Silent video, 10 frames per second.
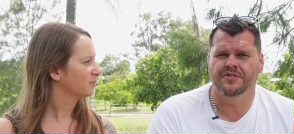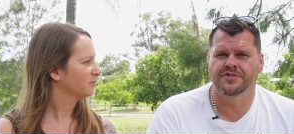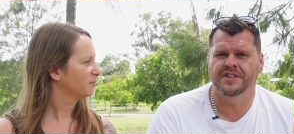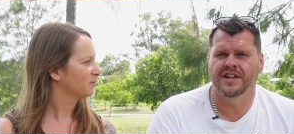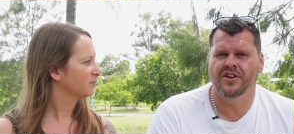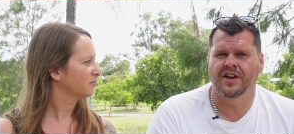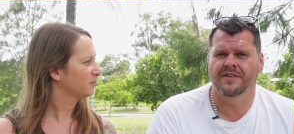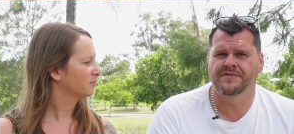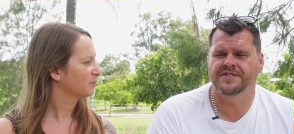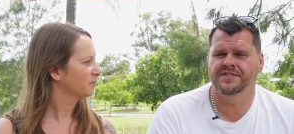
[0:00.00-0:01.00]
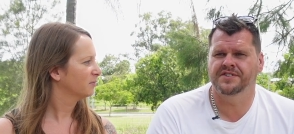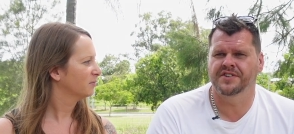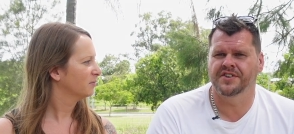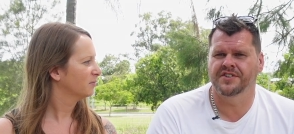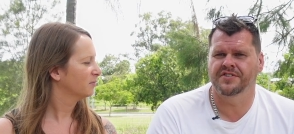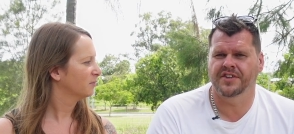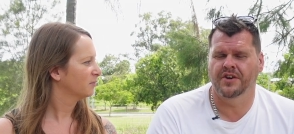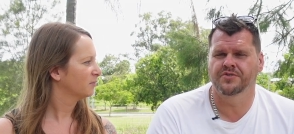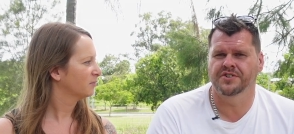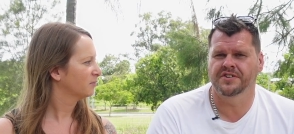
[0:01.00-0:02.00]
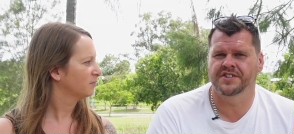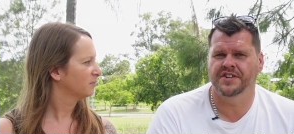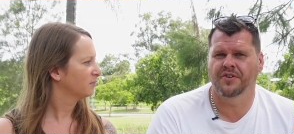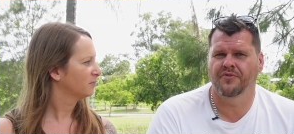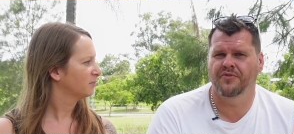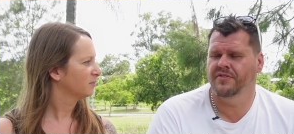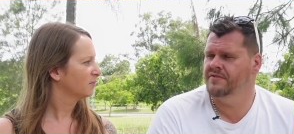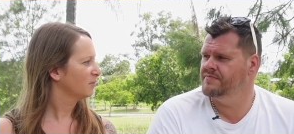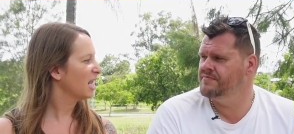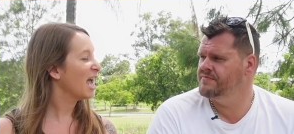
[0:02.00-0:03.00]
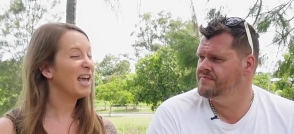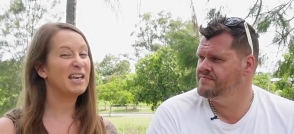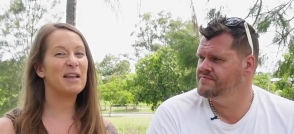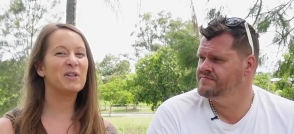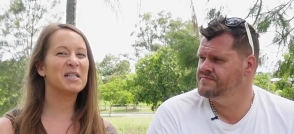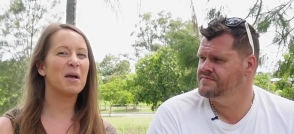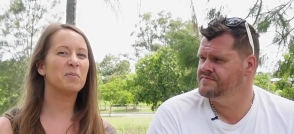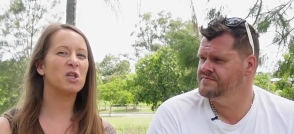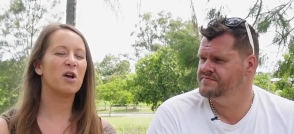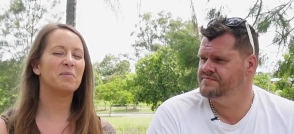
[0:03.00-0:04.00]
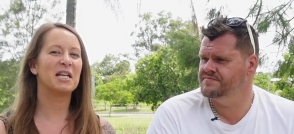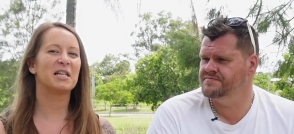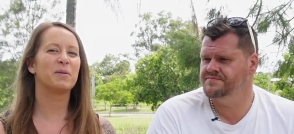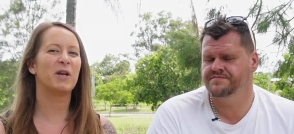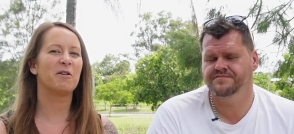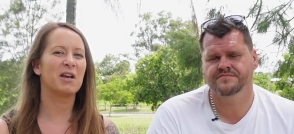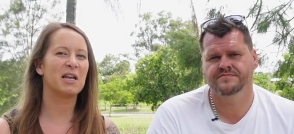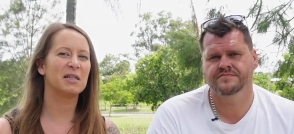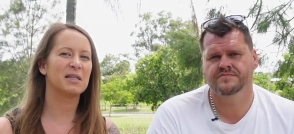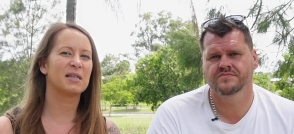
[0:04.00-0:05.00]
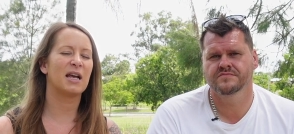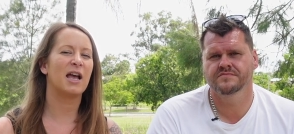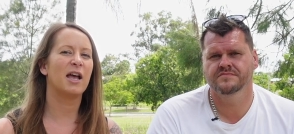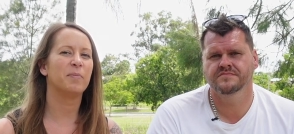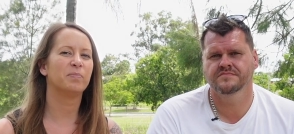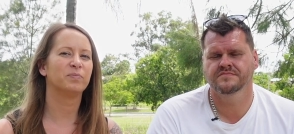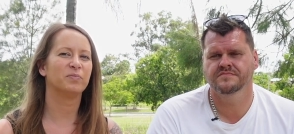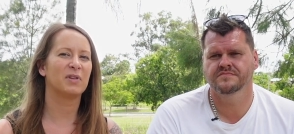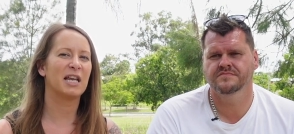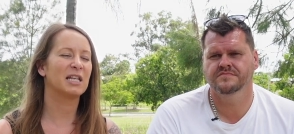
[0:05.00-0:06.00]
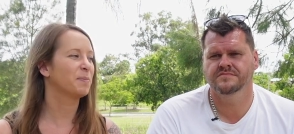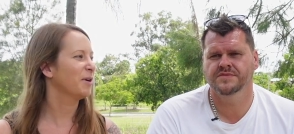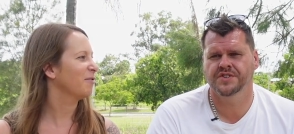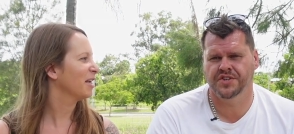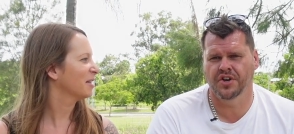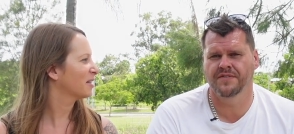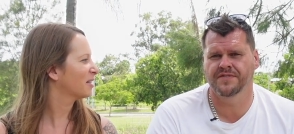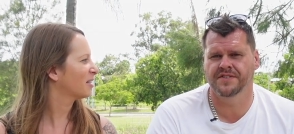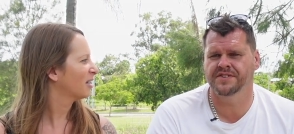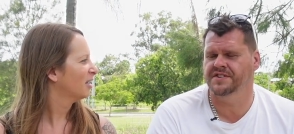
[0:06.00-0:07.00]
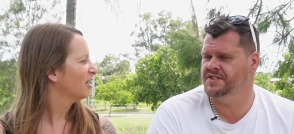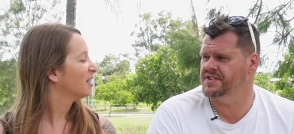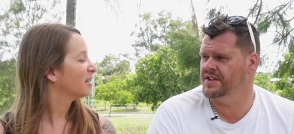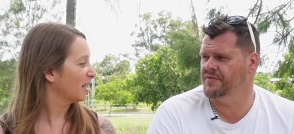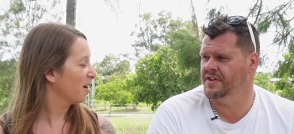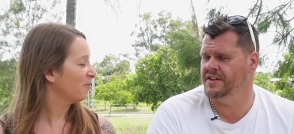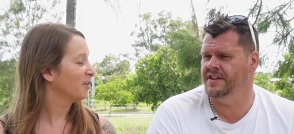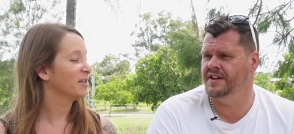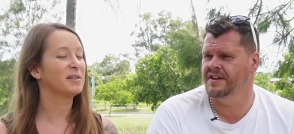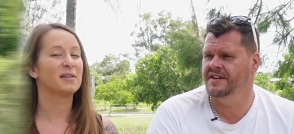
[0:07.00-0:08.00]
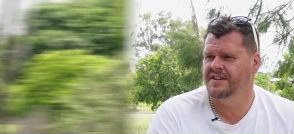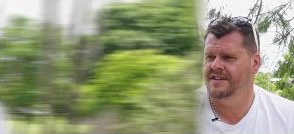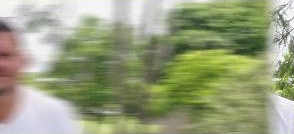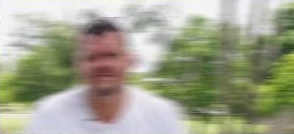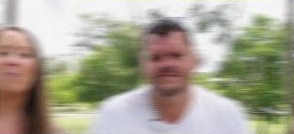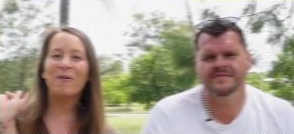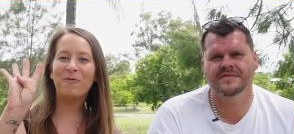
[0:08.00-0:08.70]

Speaker 1: losing their lives to the ocean itself.
Speaker 2: Yeah, and even sometimes experienced um, experienced
Speaker 1: surfers and stuff surfers. like yeah.
Speaker 2: Number